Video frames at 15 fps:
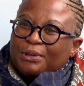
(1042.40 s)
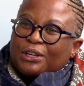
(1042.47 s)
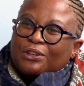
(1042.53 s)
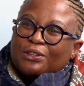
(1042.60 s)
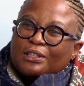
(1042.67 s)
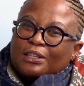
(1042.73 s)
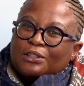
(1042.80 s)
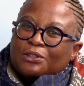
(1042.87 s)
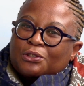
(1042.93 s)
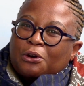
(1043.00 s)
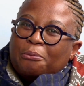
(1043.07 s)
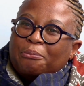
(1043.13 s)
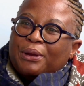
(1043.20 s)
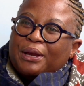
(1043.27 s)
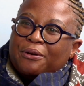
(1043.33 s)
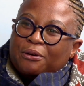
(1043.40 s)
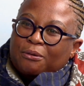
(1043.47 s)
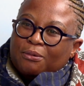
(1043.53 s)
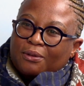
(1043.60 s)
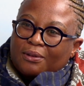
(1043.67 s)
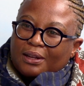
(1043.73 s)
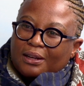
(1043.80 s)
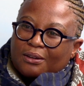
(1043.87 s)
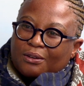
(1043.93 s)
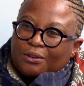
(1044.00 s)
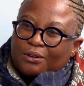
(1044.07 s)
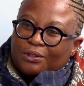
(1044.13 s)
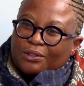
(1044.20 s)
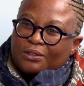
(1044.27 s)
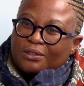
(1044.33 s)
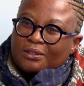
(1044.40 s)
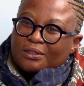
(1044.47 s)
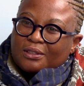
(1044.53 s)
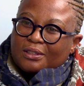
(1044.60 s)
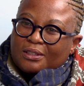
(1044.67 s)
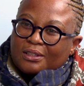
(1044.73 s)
Because it's comparable across